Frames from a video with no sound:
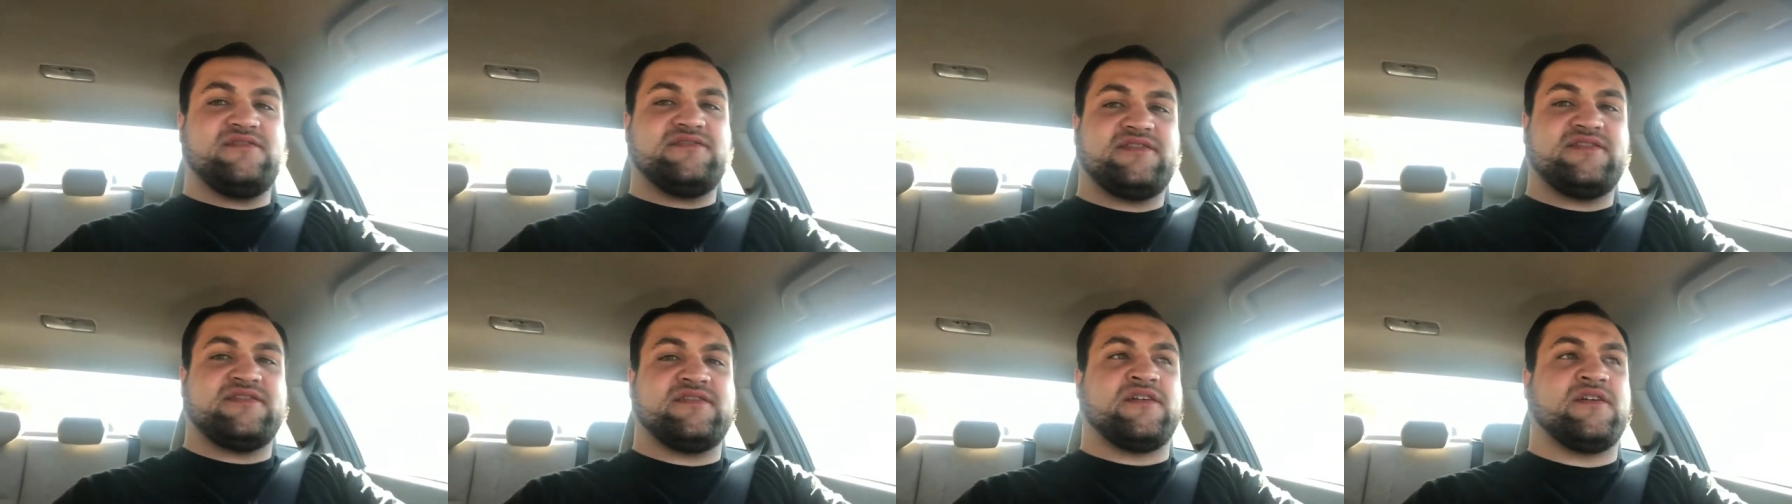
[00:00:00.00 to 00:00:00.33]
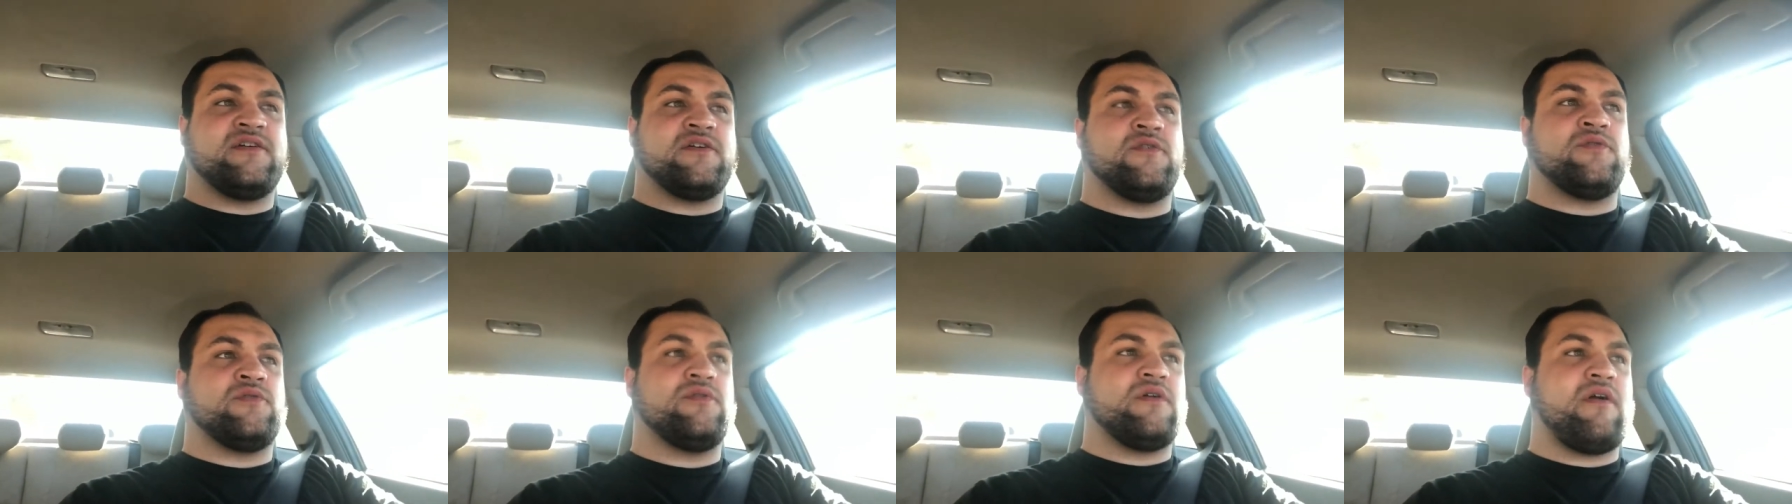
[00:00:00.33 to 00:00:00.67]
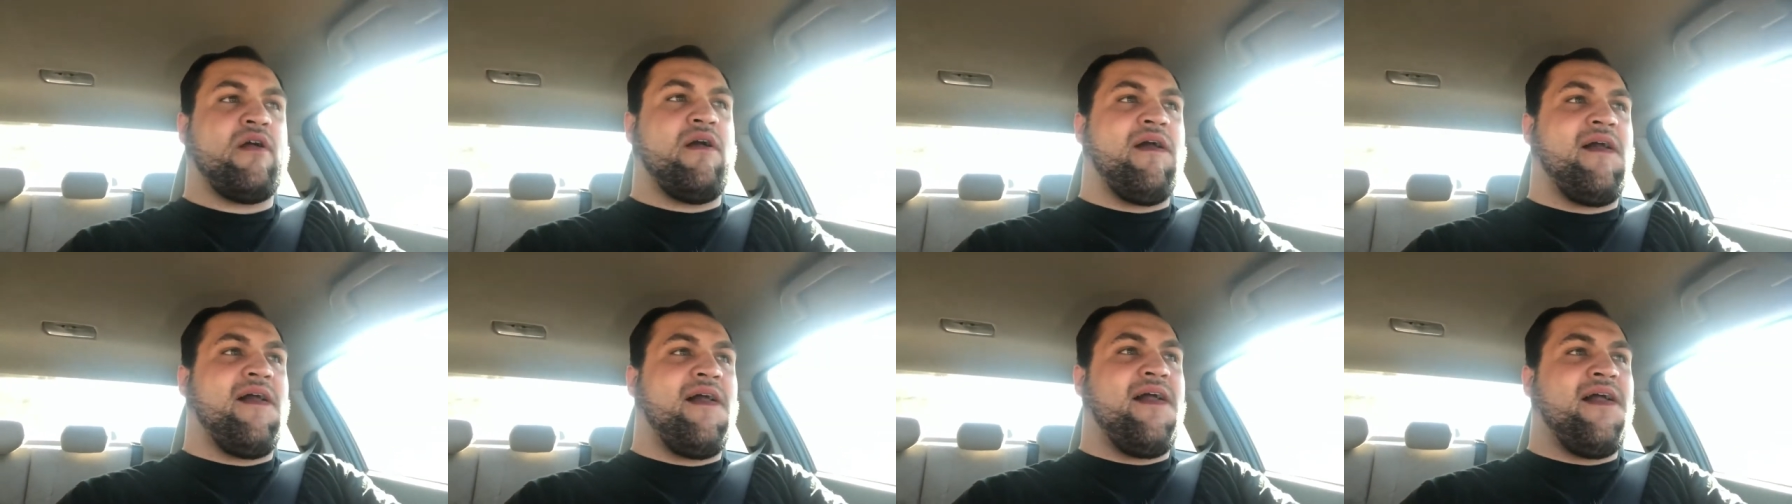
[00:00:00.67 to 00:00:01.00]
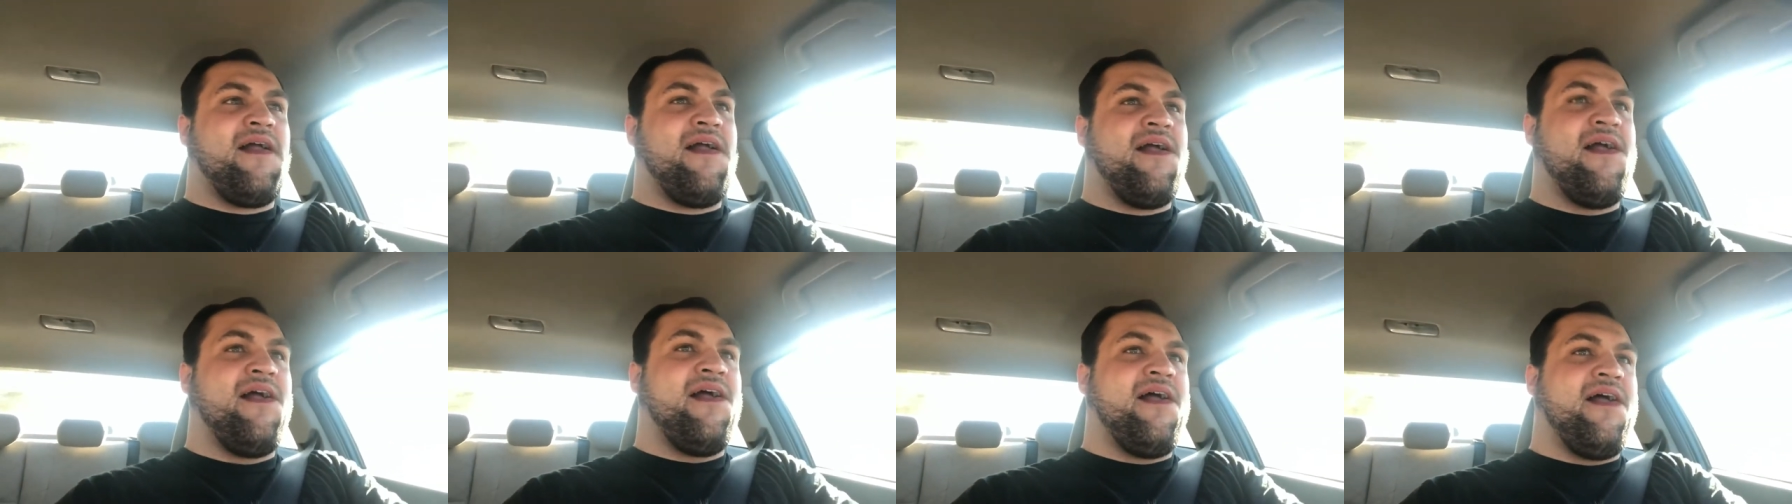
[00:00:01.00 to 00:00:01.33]
so
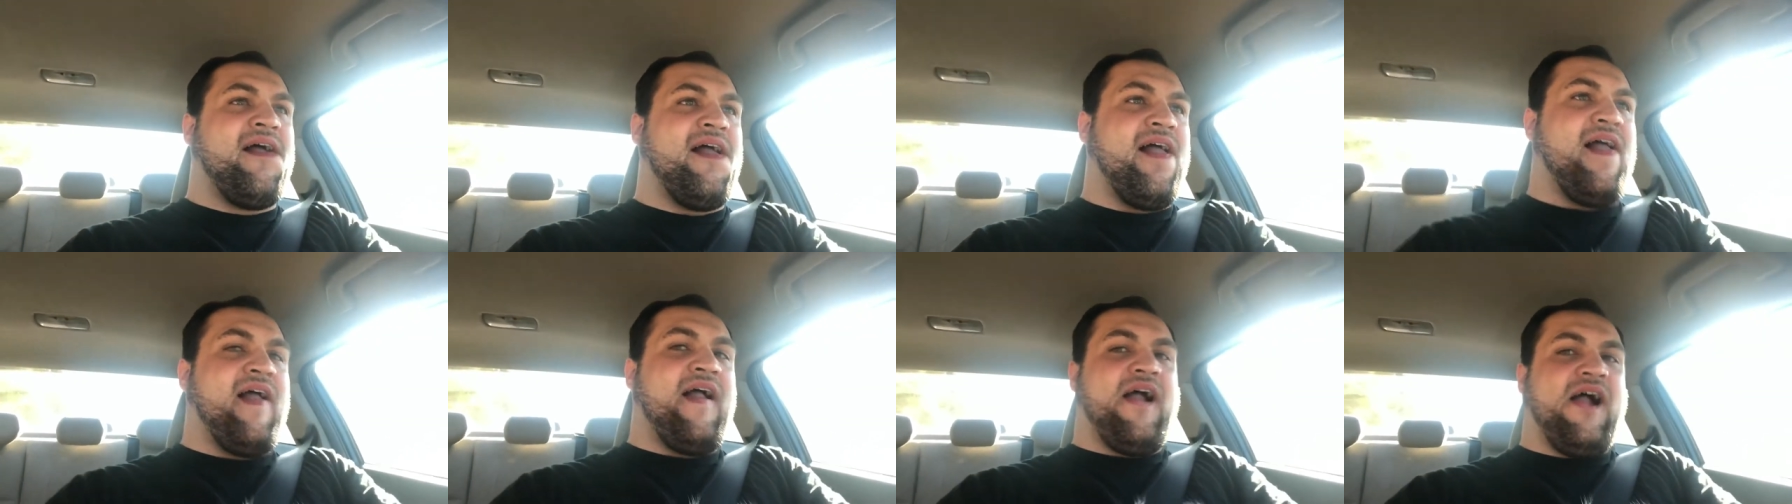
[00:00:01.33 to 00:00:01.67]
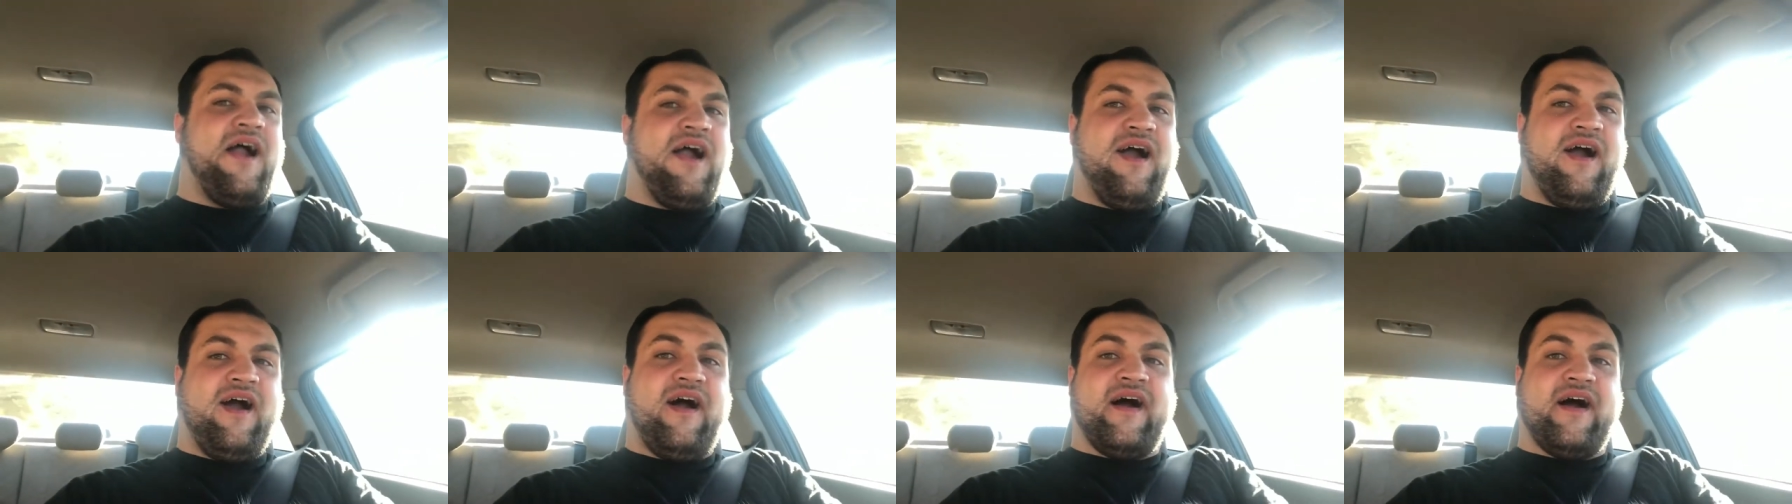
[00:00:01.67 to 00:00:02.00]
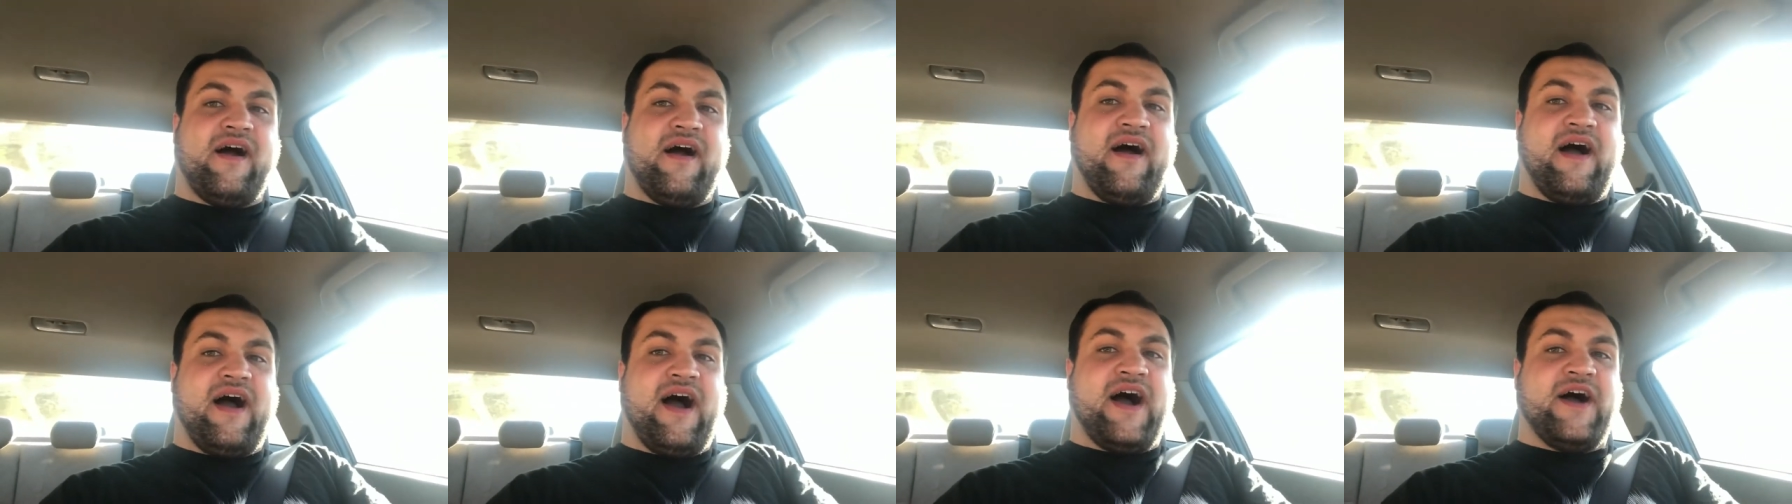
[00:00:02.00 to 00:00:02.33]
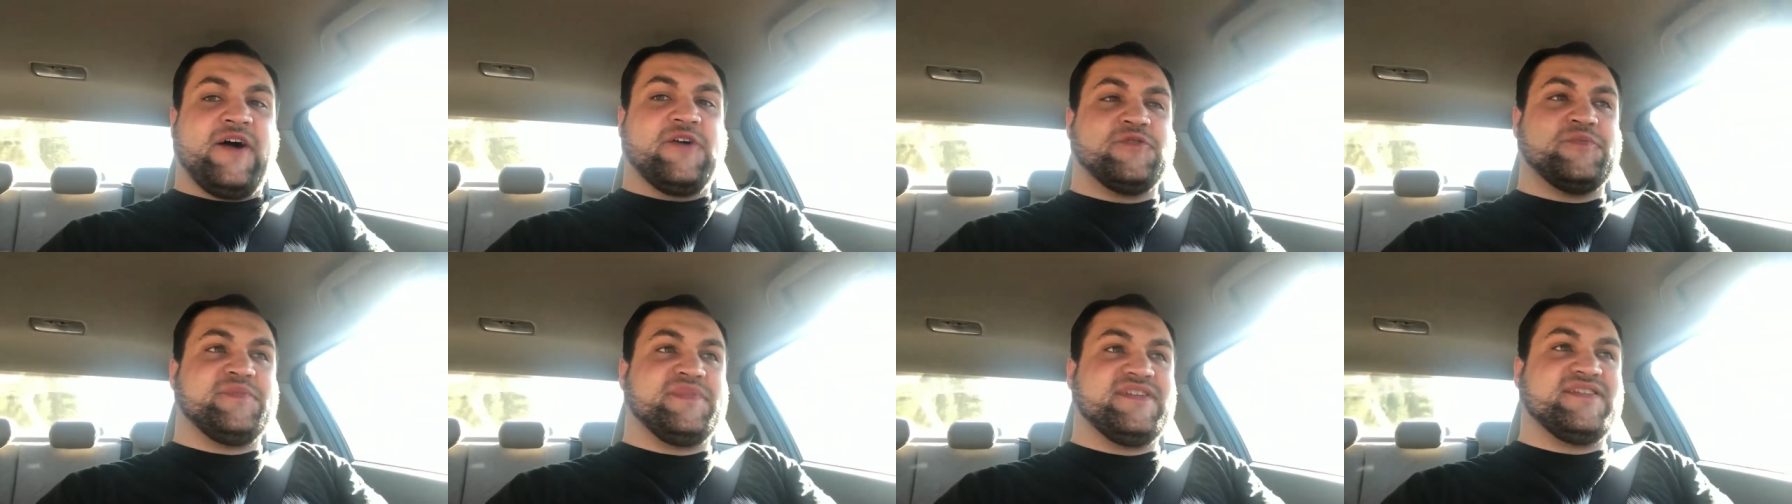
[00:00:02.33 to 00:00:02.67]
uh,
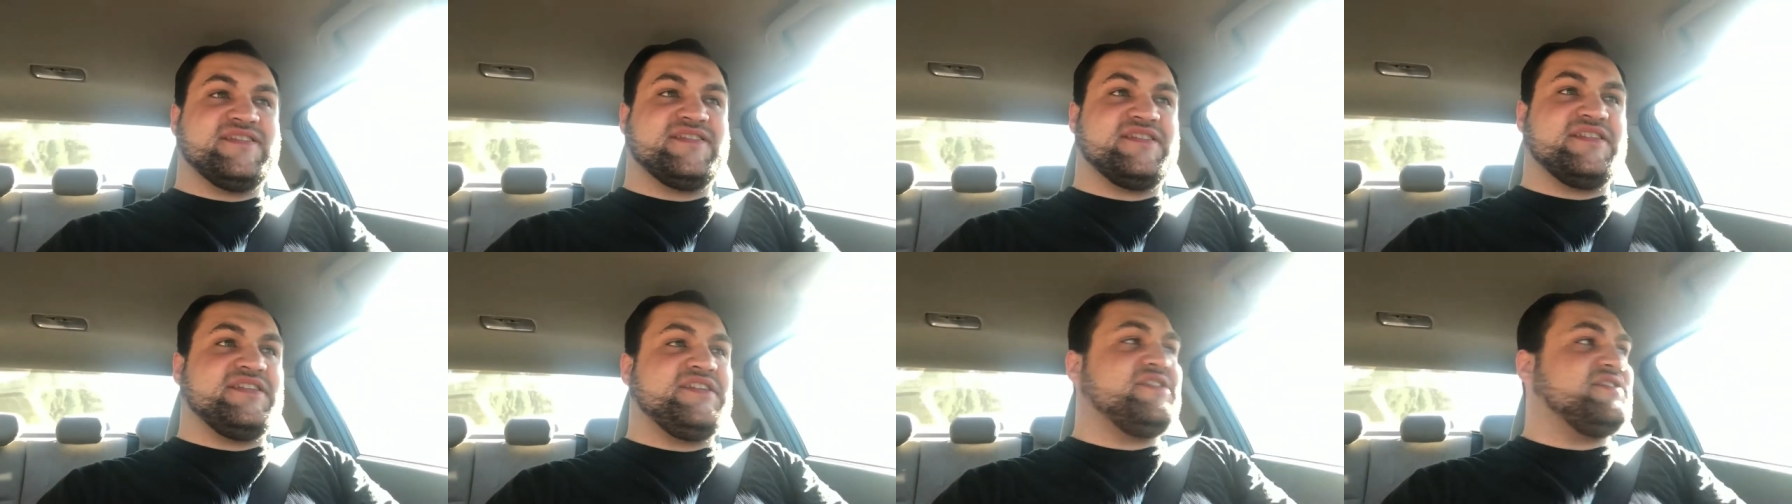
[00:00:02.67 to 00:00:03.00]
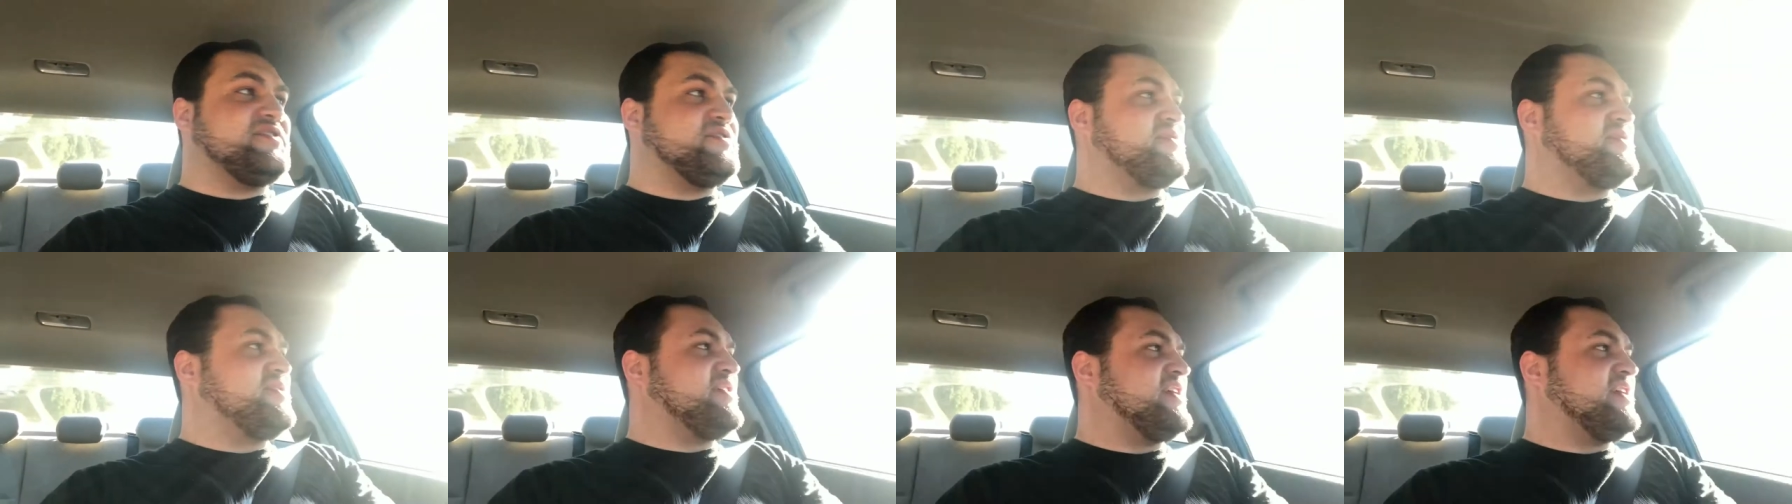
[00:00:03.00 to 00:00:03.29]
I'll be seeing you